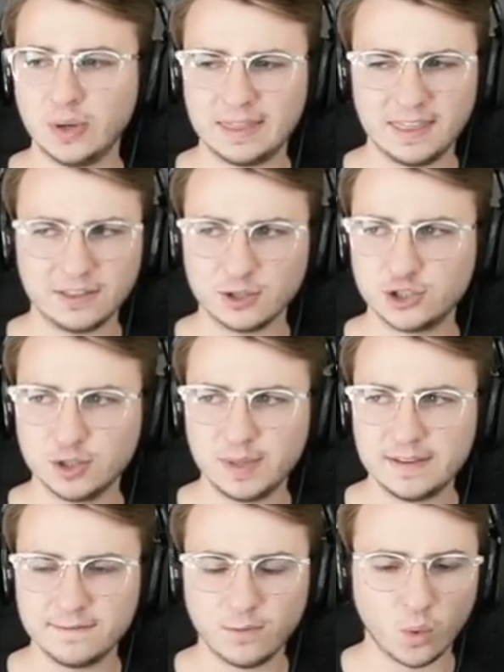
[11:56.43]
I think there should be
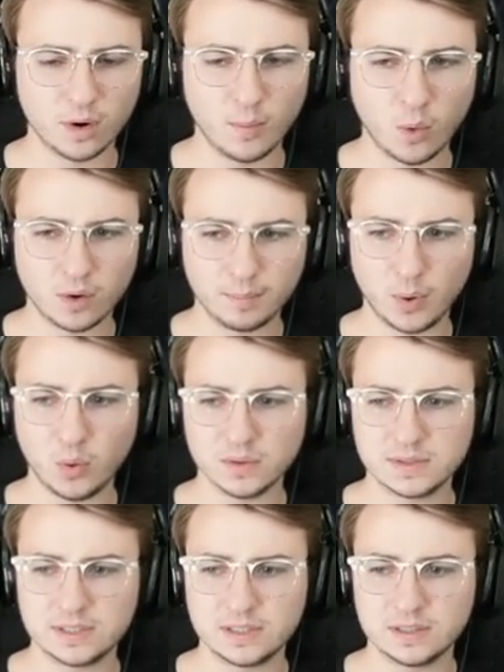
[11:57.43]
four more
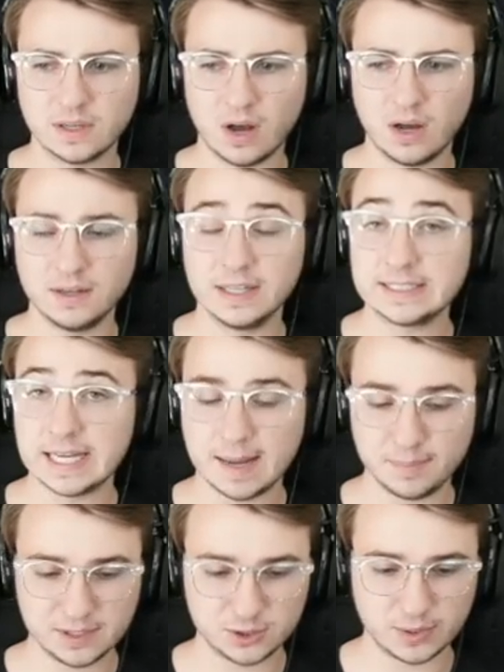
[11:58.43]
bolts on the top
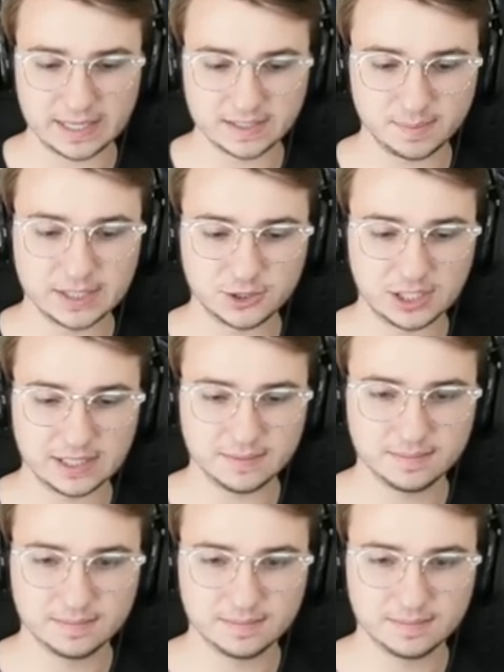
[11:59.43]
of the transmission.